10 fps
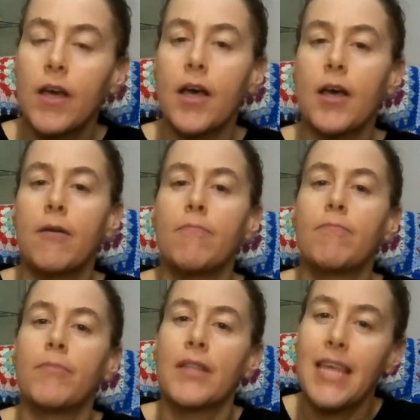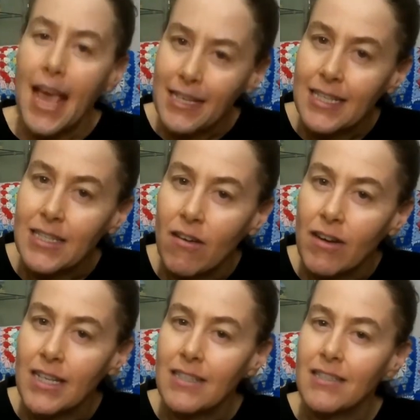but the
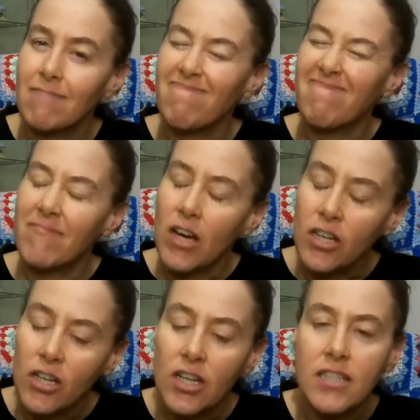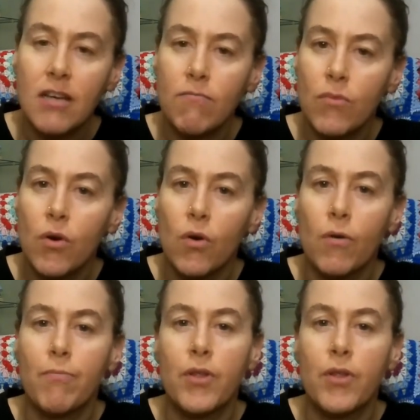exercise, I could have done more,